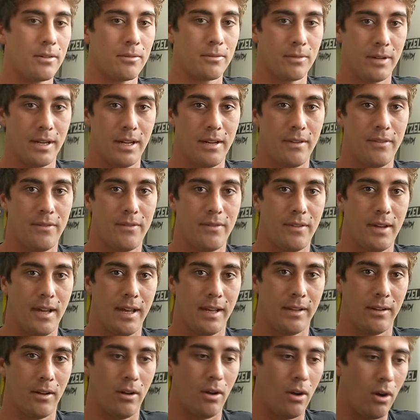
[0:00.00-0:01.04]
reef
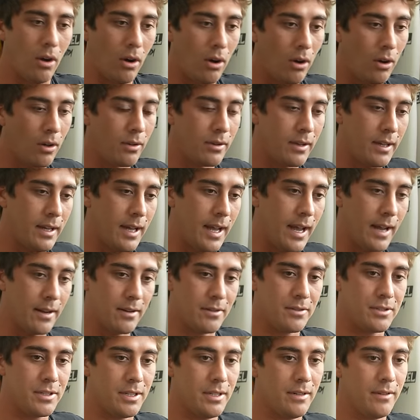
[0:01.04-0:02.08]
and all the
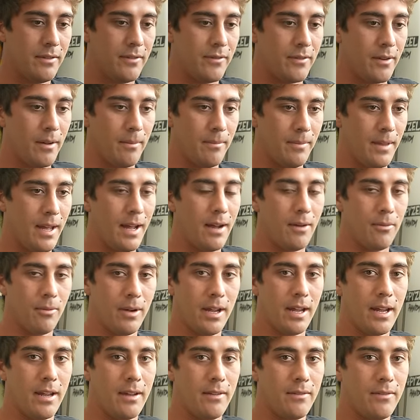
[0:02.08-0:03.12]
energy from that
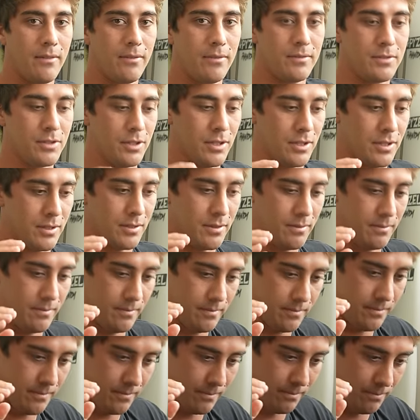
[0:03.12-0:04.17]
wave just
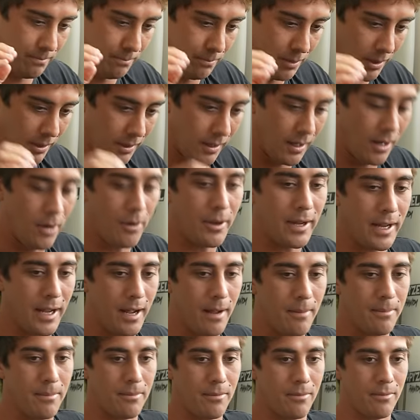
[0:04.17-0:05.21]
blowing
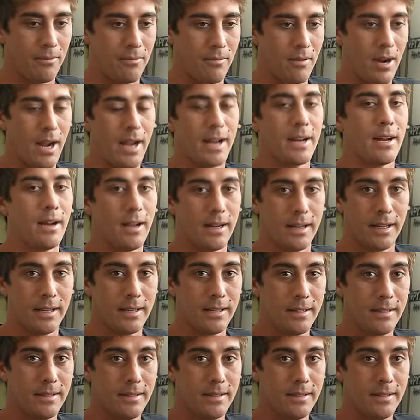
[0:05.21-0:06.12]
up right on it.